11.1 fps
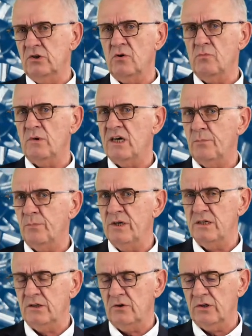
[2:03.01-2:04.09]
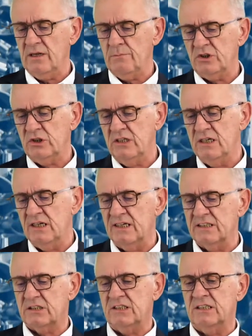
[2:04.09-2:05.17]
You know my opinion on that. Machining
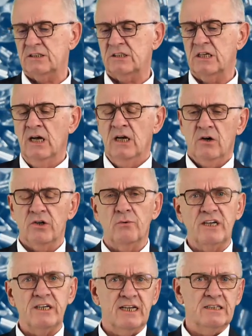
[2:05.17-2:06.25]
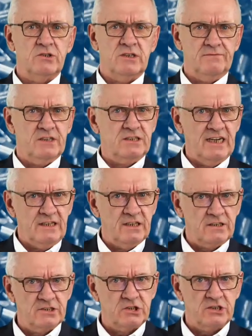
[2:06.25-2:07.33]
is on the one hand you have the
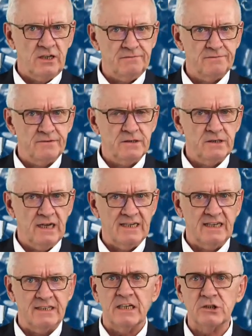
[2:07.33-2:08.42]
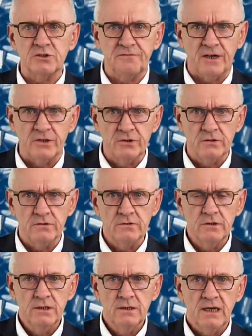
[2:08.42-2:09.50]
technical stuff, and that's fun.
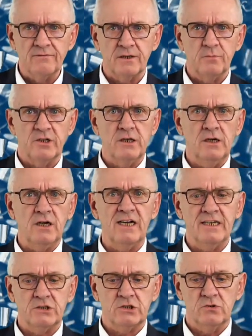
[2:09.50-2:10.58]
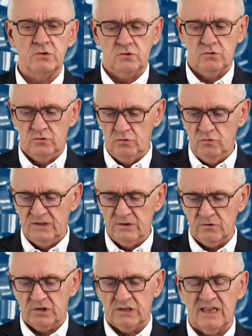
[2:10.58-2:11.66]
Everybody likes to do
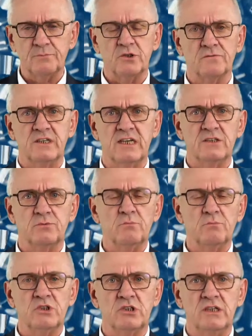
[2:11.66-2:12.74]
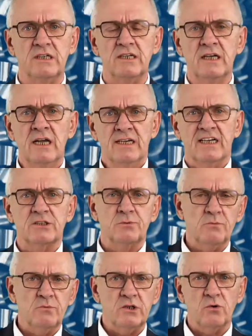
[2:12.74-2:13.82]
those types of things when machining. That's
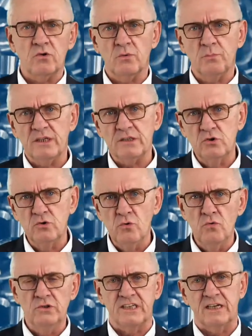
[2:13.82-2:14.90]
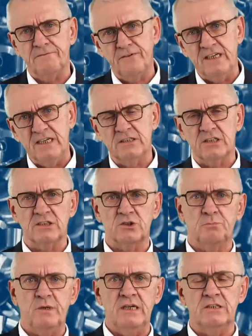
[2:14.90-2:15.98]
when we talk about tools and feeds and
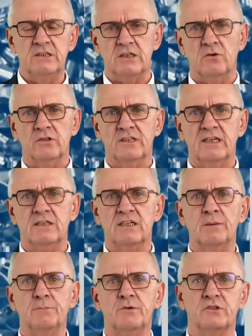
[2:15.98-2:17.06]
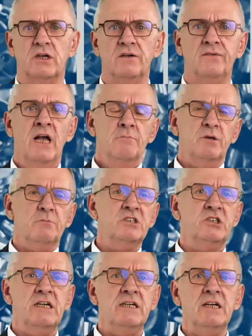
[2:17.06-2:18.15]
speeds and all that type of stuff. But
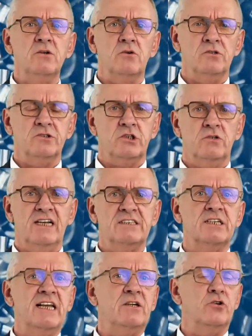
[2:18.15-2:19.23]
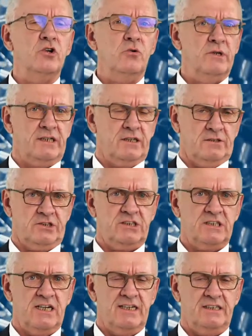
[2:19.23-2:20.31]
machining also has an economical
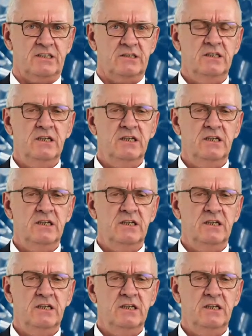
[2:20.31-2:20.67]
side.